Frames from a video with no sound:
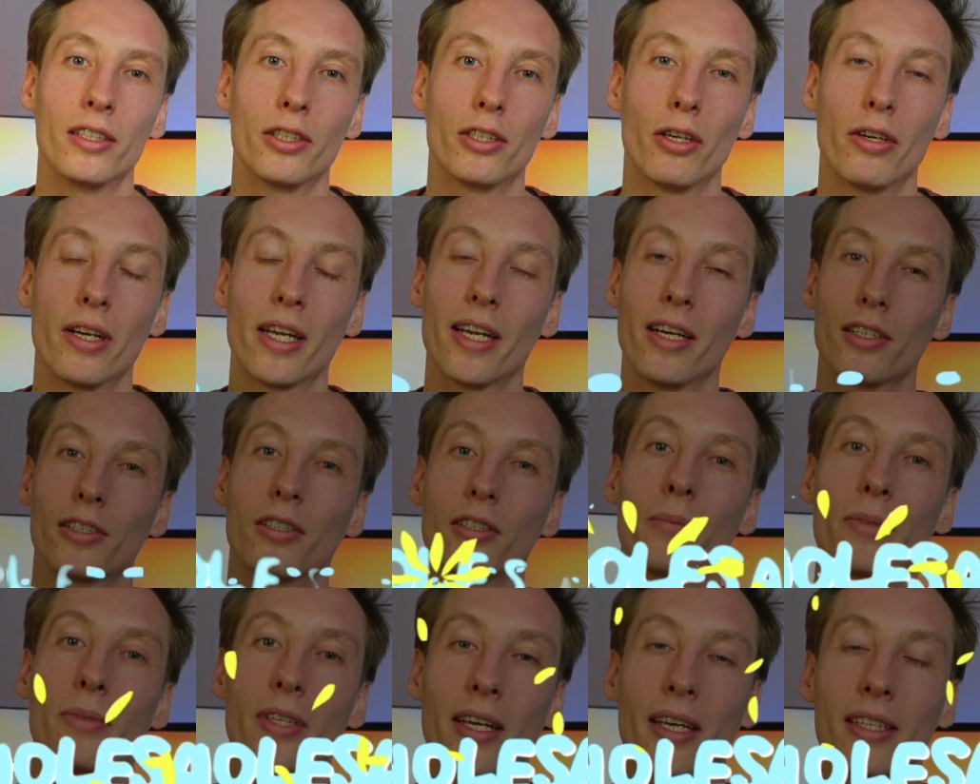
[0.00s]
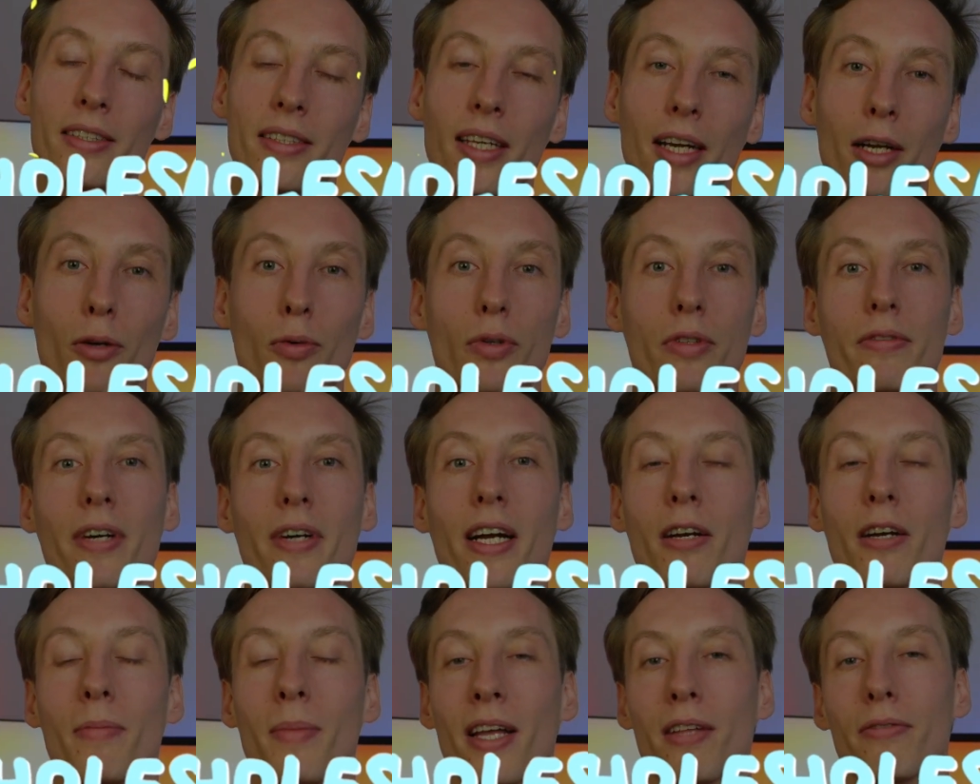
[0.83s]
here are some things that I would
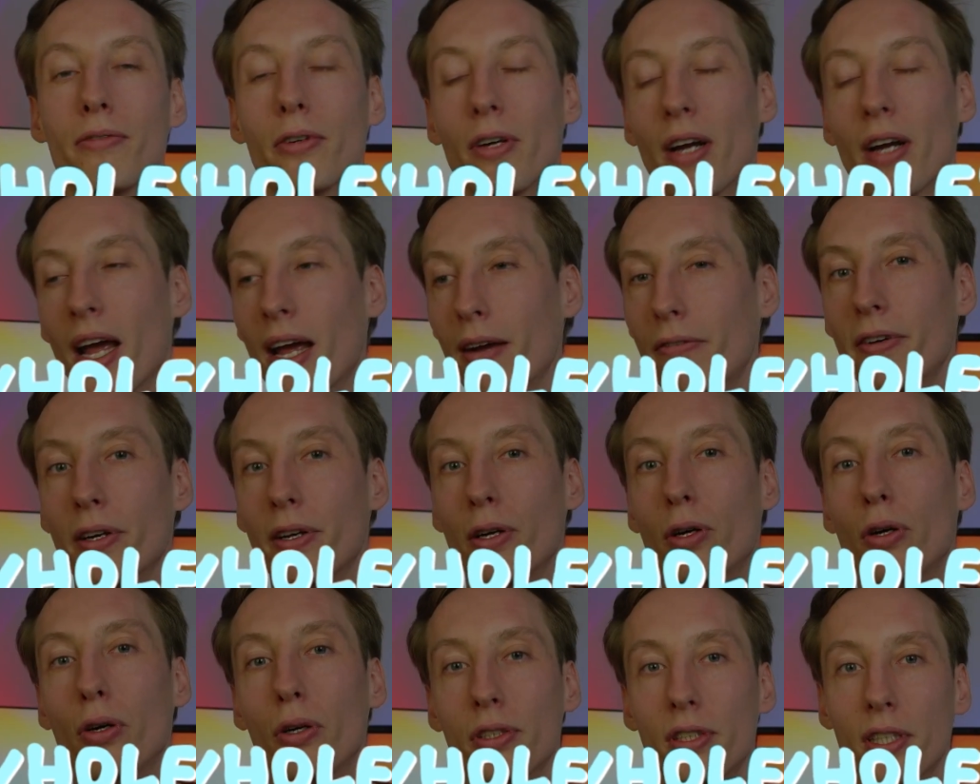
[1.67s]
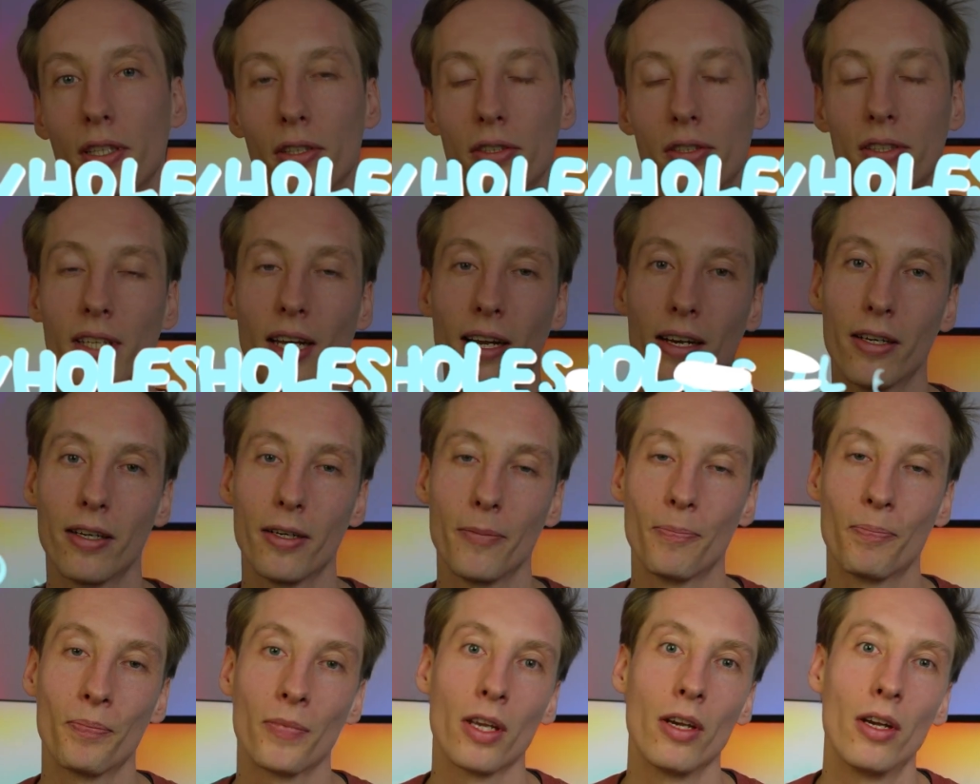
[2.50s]
recommend for every wholesale seller.
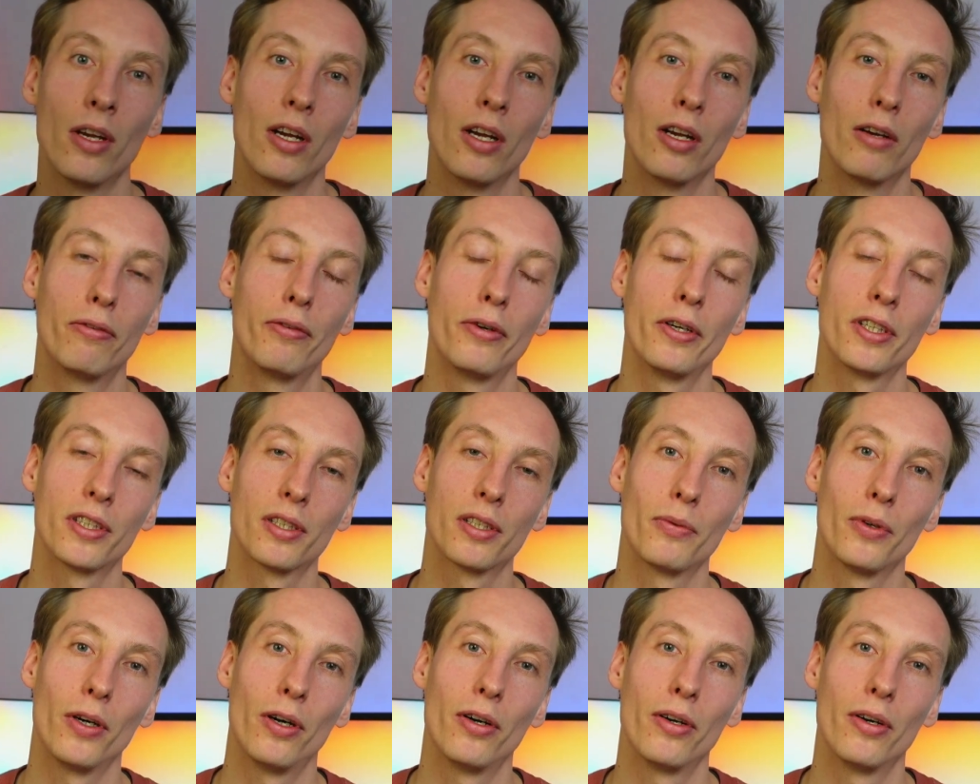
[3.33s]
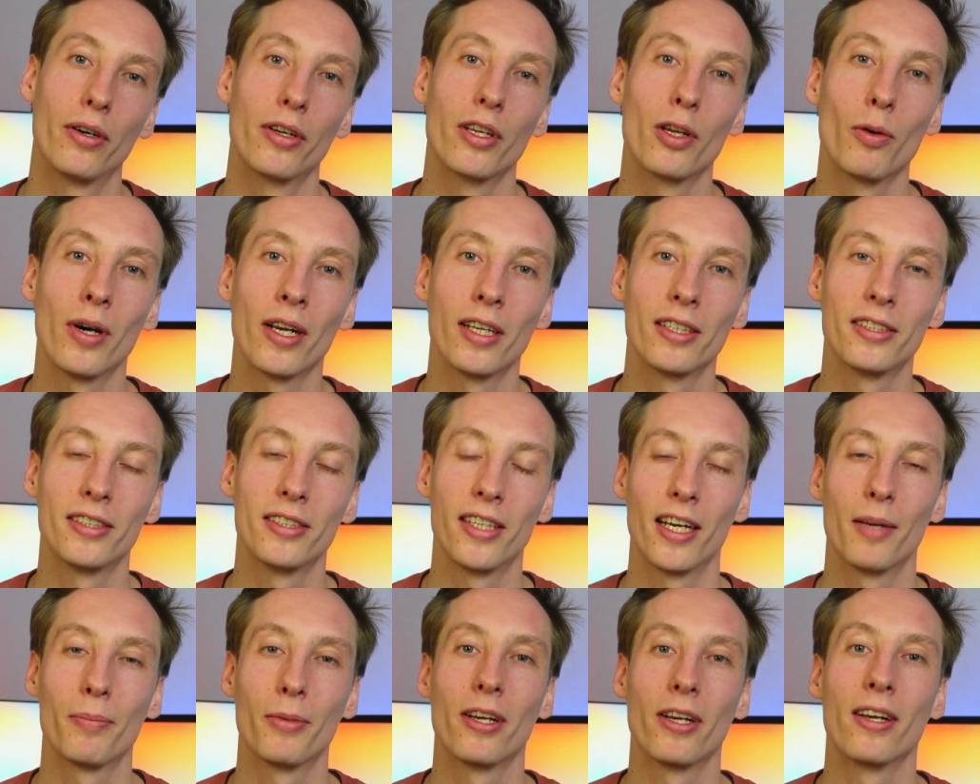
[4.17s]
First of all, you want to set
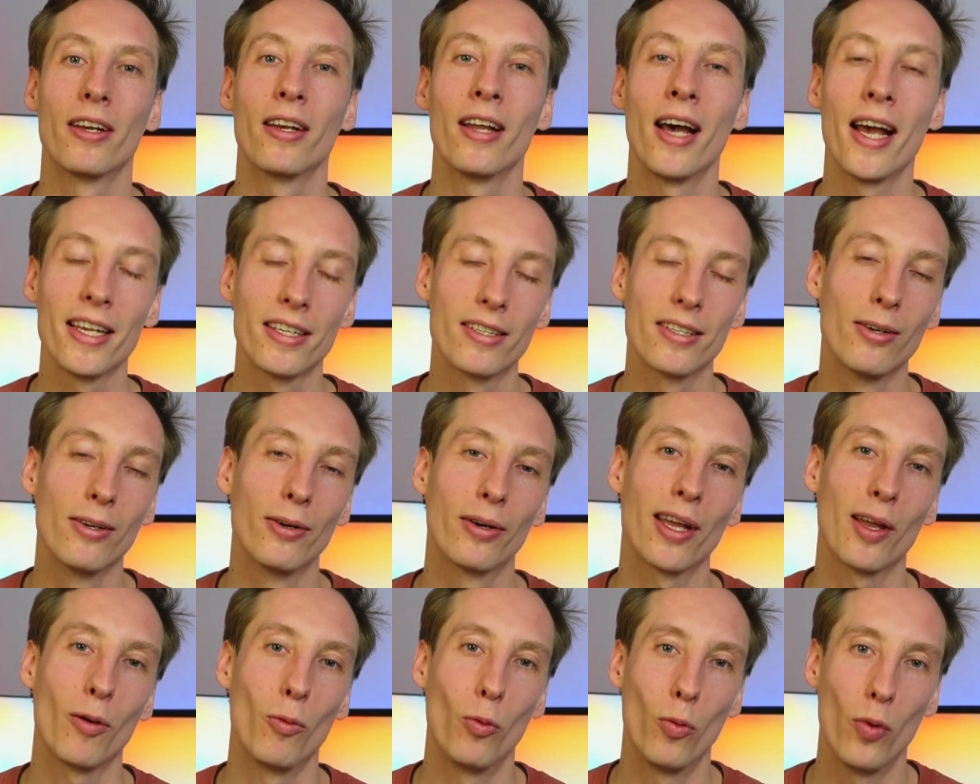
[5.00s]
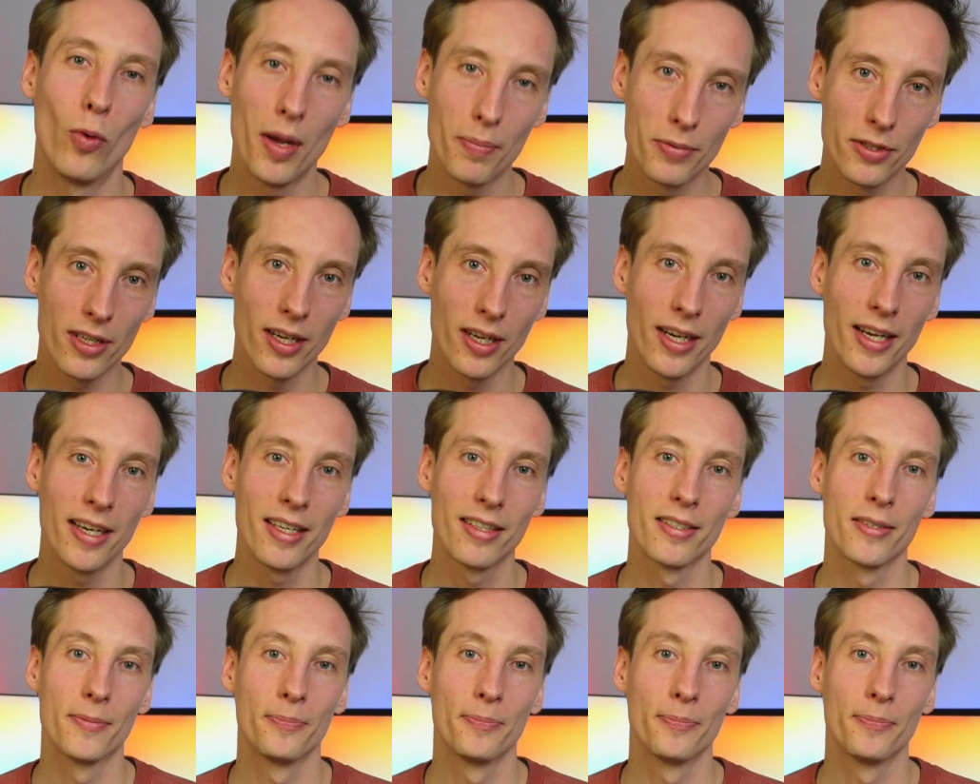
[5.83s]
up a nice looking website.